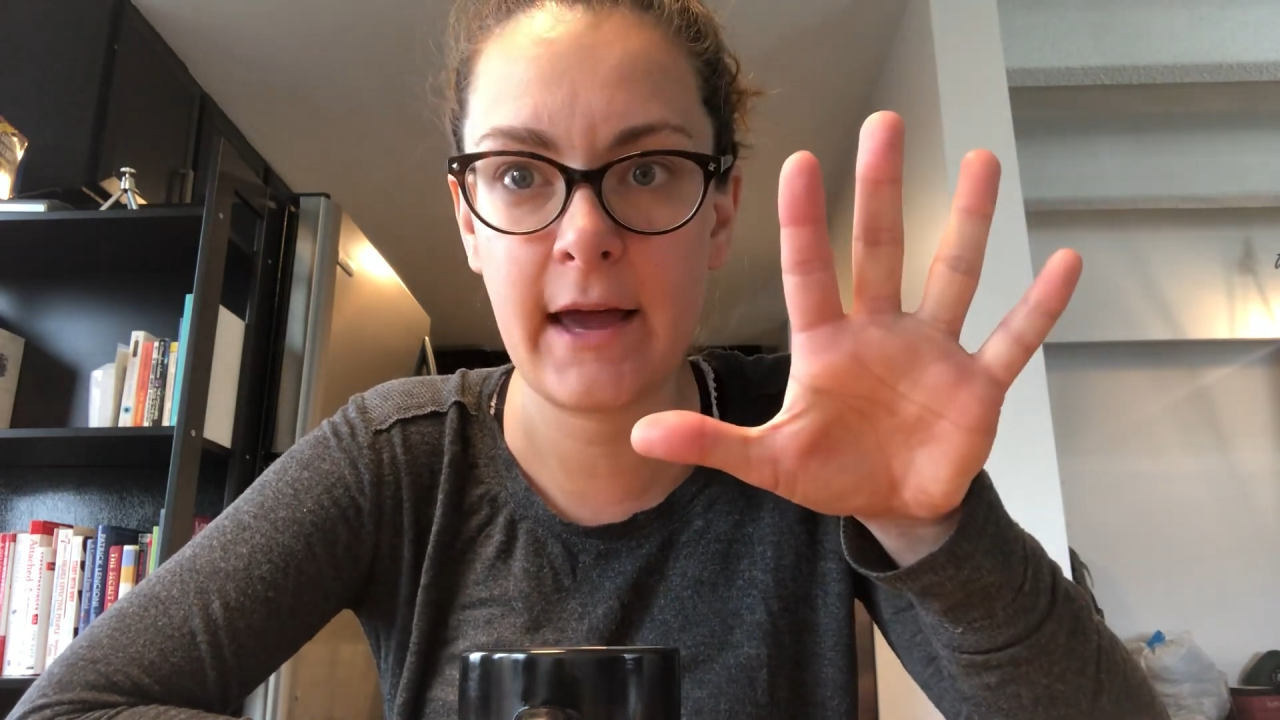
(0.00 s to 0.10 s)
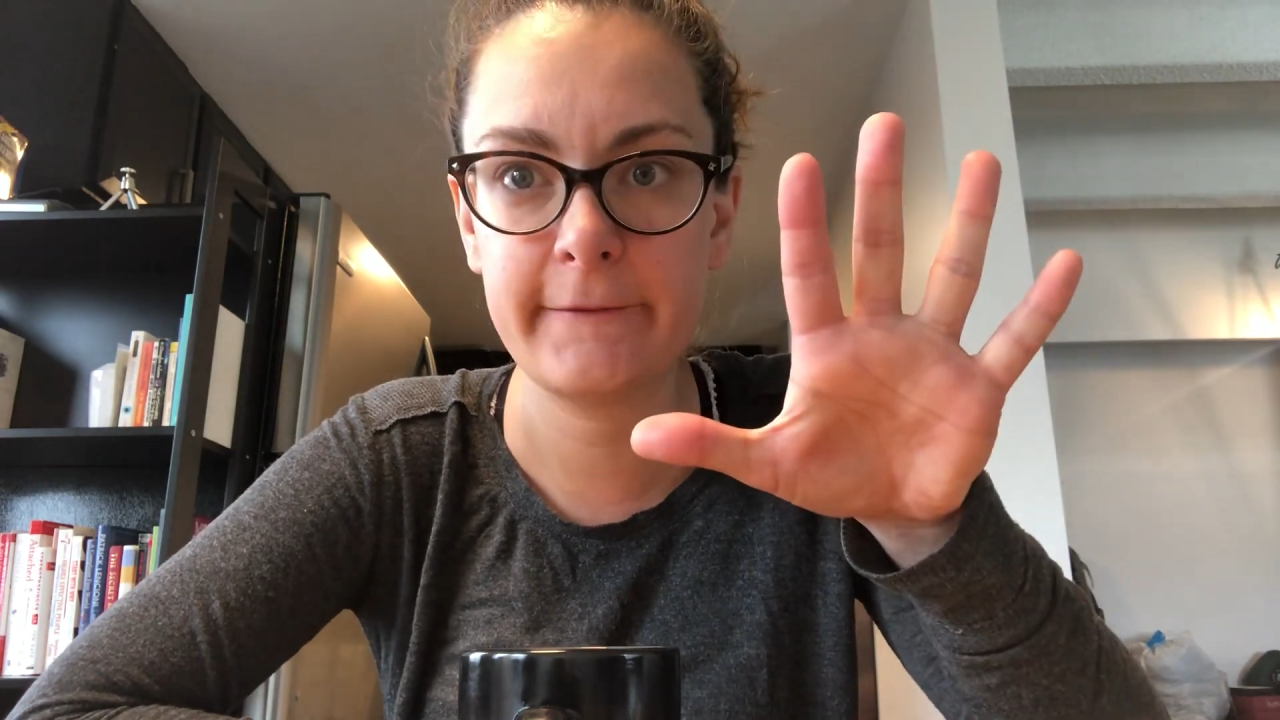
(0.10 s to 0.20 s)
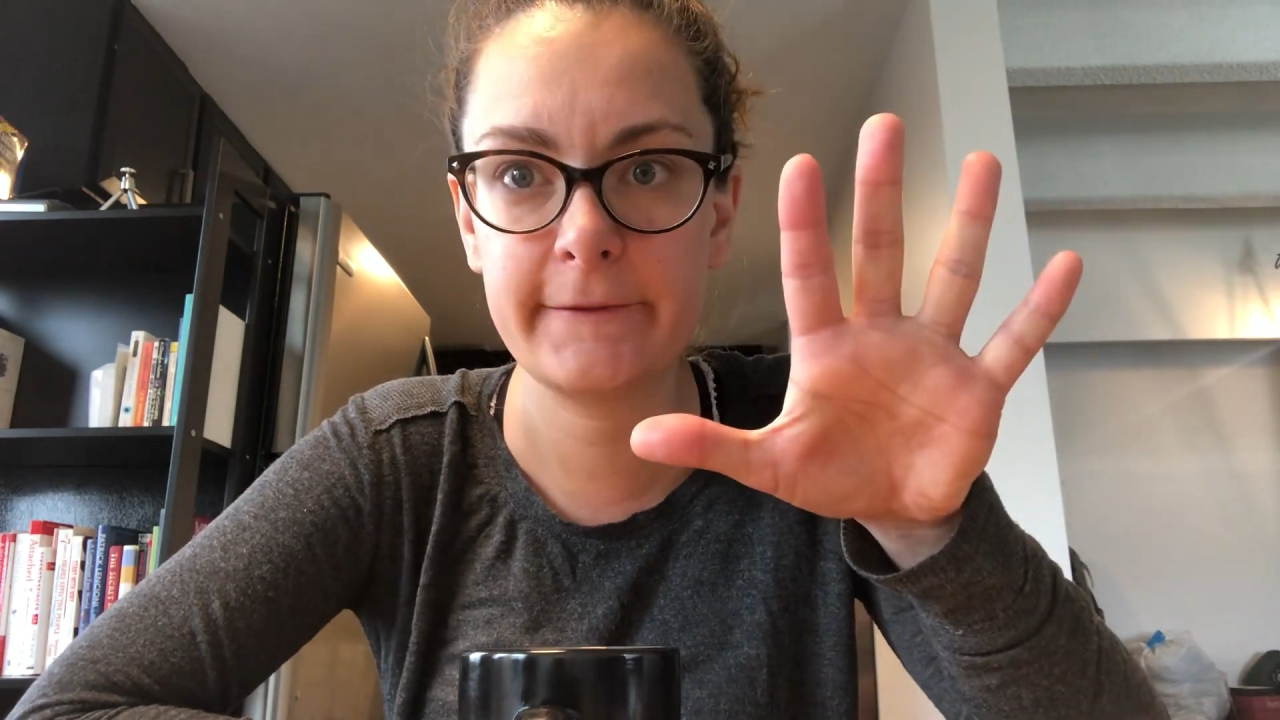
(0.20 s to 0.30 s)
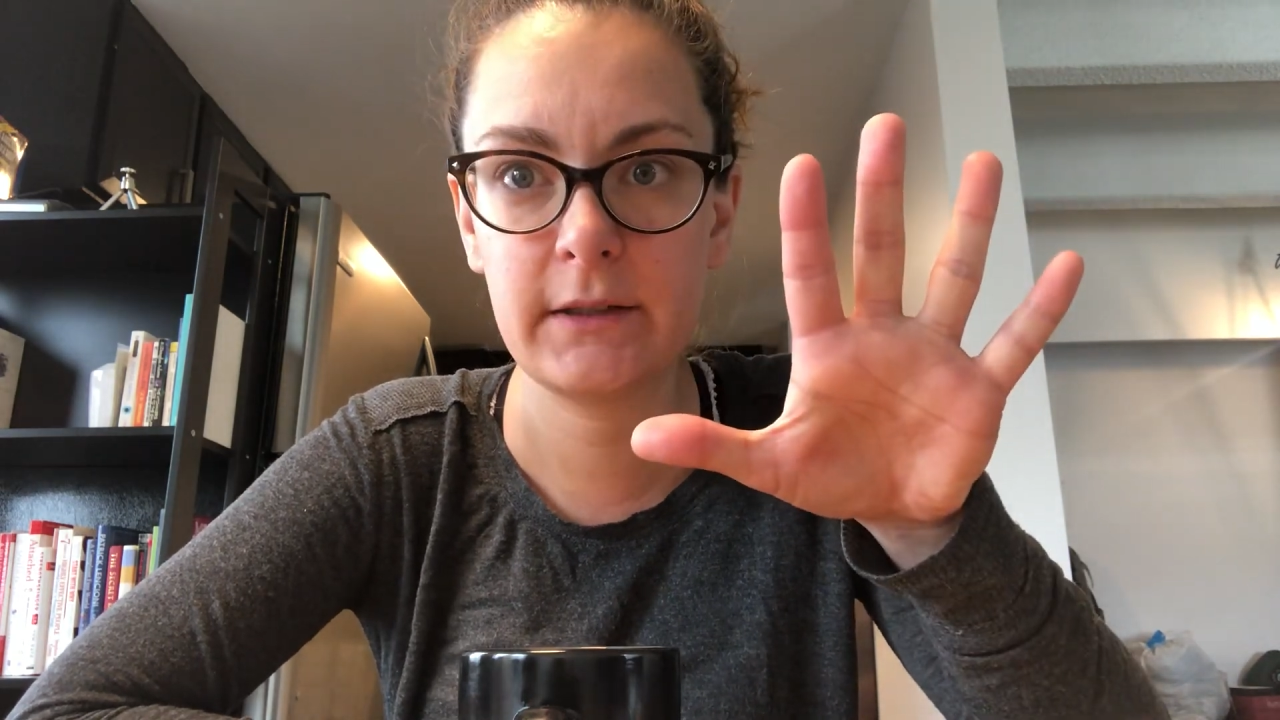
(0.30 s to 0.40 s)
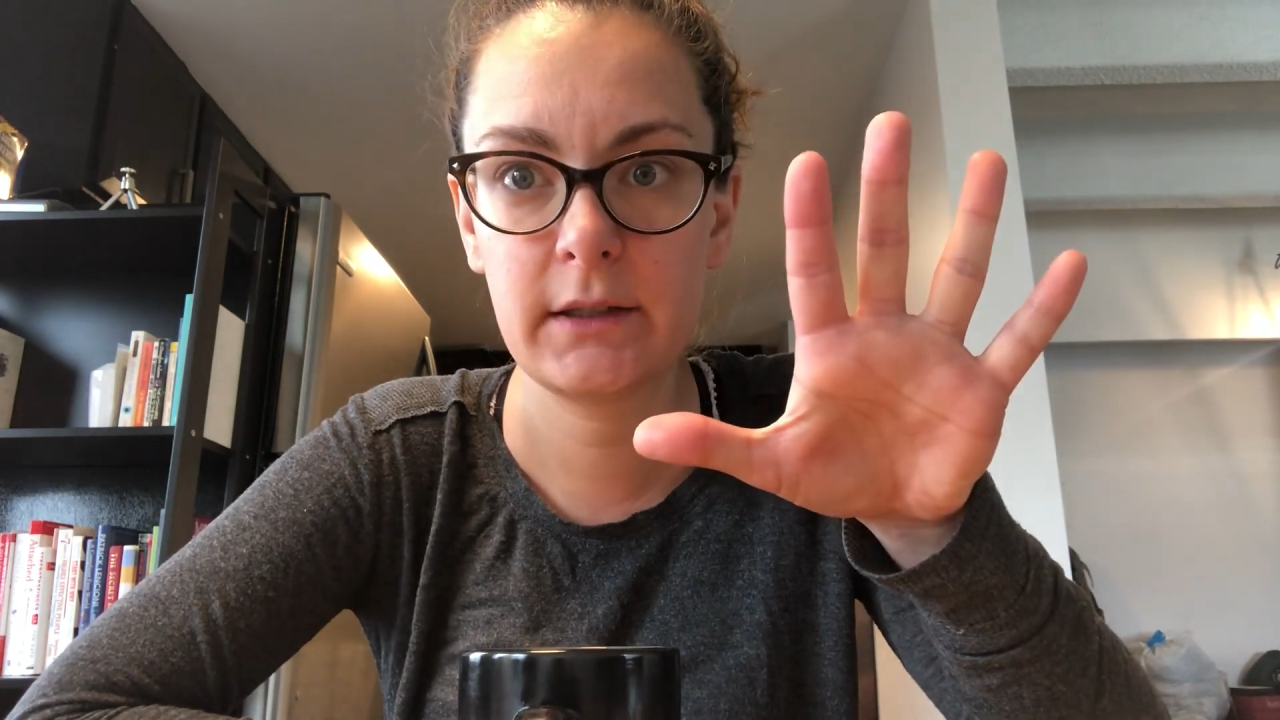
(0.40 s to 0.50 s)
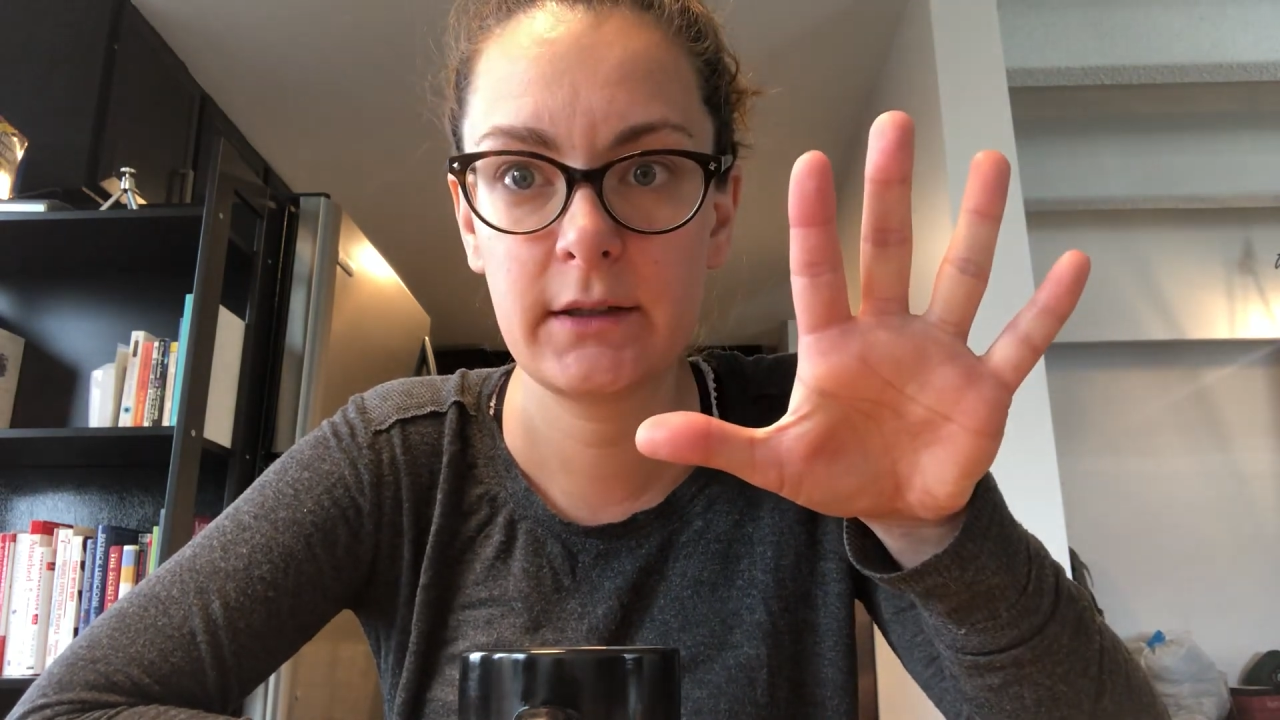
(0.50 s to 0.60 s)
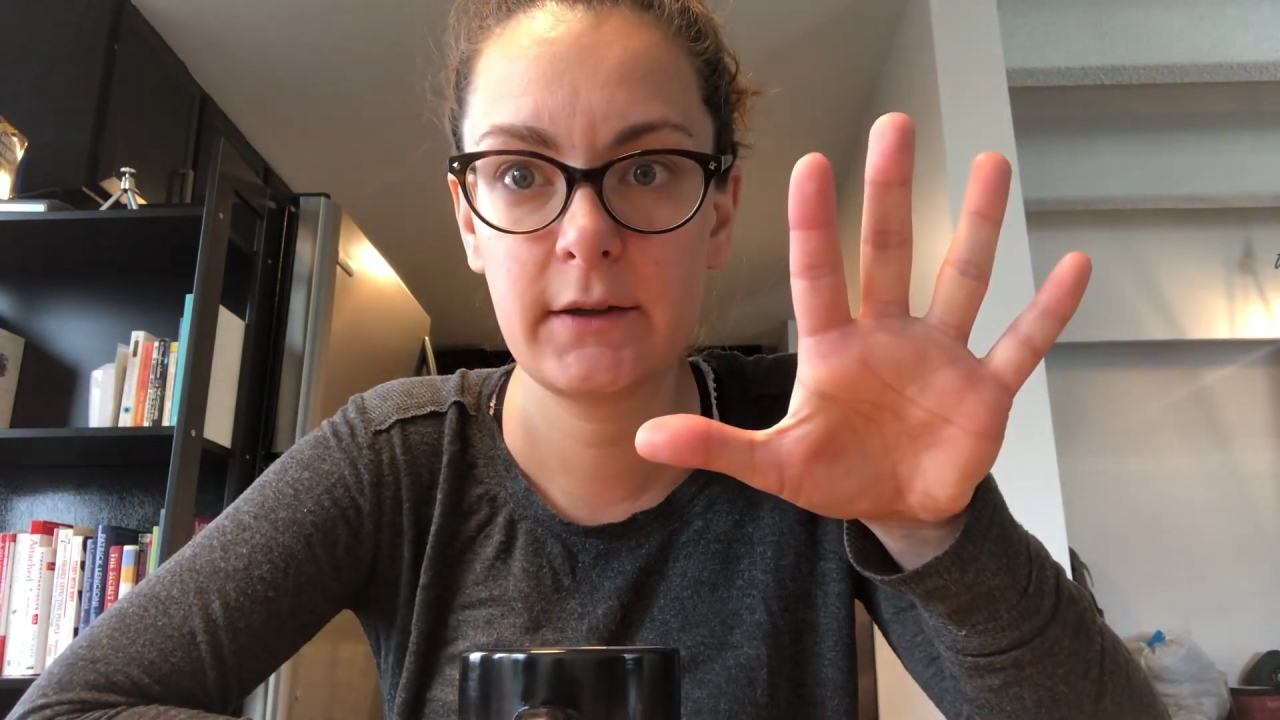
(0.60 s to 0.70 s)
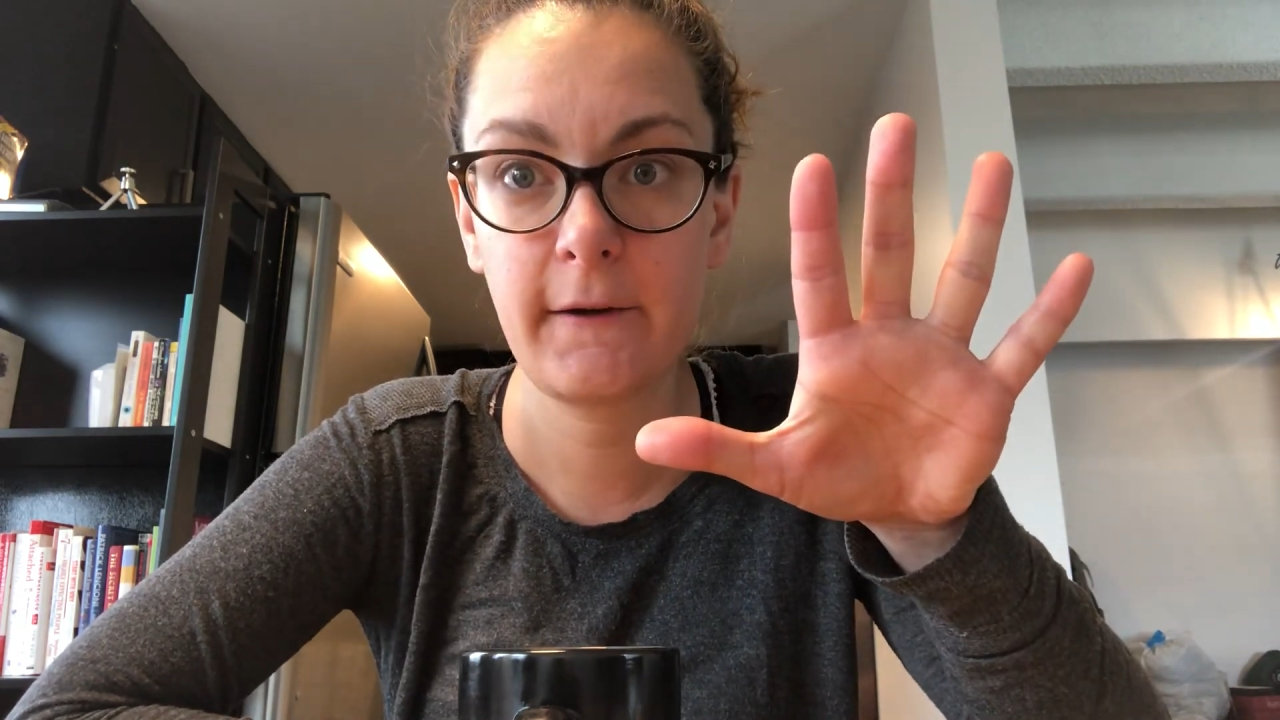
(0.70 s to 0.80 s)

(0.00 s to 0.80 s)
left.